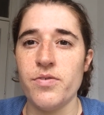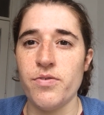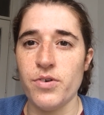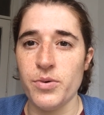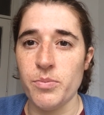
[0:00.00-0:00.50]

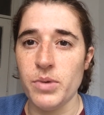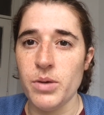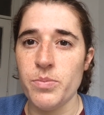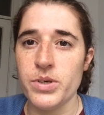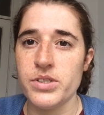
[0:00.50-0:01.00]
for me
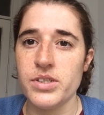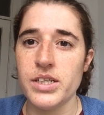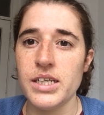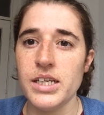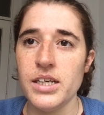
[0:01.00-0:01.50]

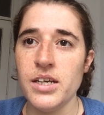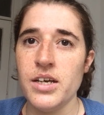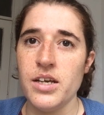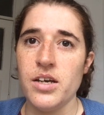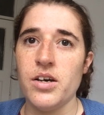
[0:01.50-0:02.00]
personally,
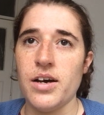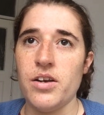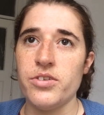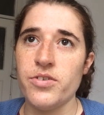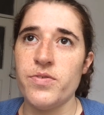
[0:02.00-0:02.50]
a
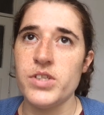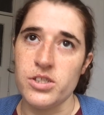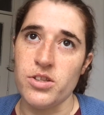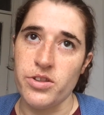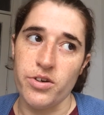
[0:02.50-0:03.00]
lot of
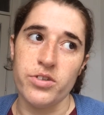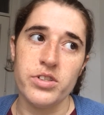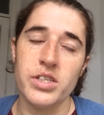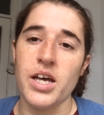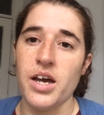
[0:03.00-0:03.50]
these
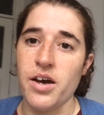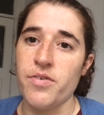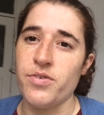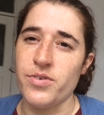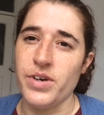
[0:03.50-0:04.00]
thoughts I
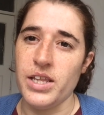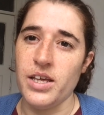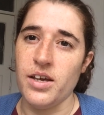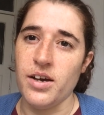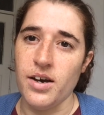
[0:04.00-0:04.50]
have
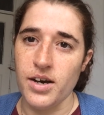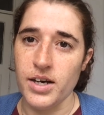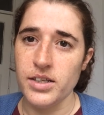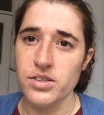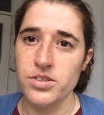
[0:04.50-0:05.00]
already
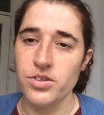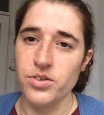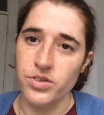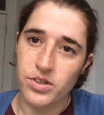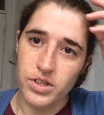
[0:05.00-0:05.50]
had, so
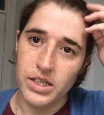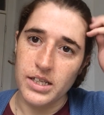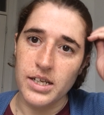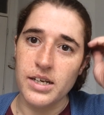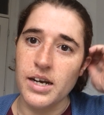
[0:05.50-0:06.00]
it
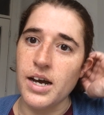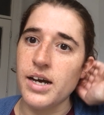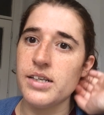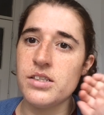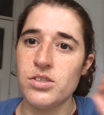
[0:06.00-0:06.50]
didn't
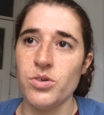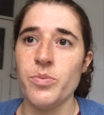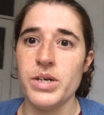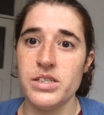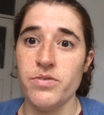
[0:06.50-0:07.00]
add so
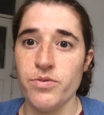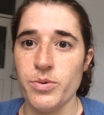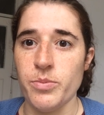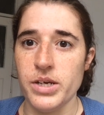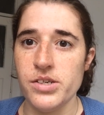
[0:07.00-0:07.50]
much
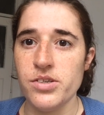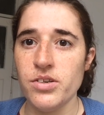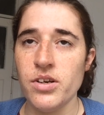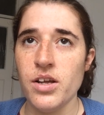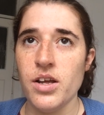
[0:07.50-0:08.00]

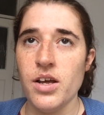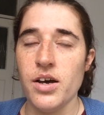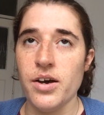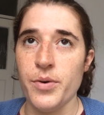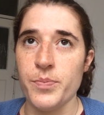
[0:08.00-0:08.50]
information.
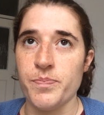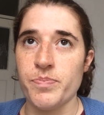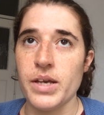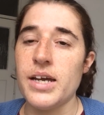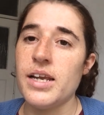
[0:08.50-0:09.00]

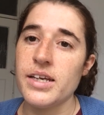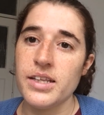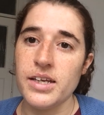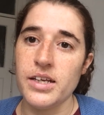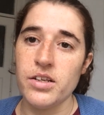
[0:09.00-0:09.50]
I like
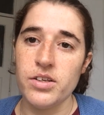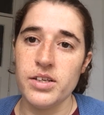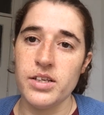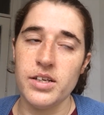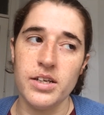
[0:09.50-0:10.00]
the end,
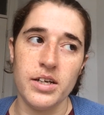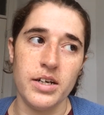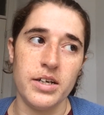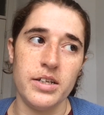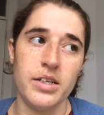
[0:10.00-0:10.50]

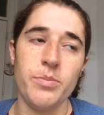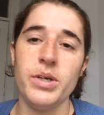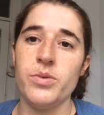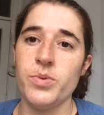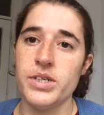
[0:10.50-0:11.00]
the
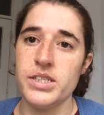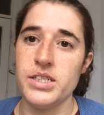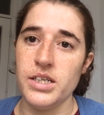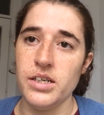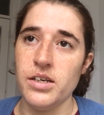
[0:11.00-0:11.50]
bit where
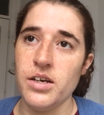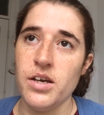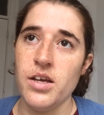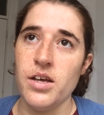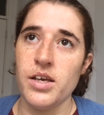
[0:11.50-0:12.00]
she
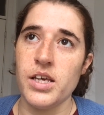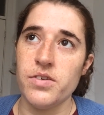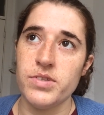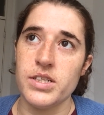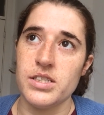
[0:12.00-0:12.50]

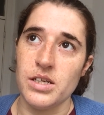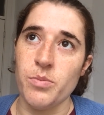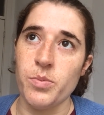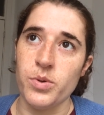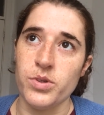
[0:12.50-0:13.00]
gives
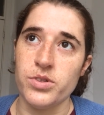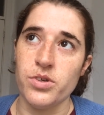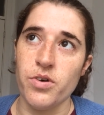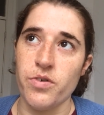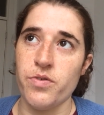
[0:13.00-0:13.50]
examples
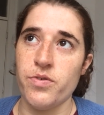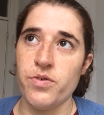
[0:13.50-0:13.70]
of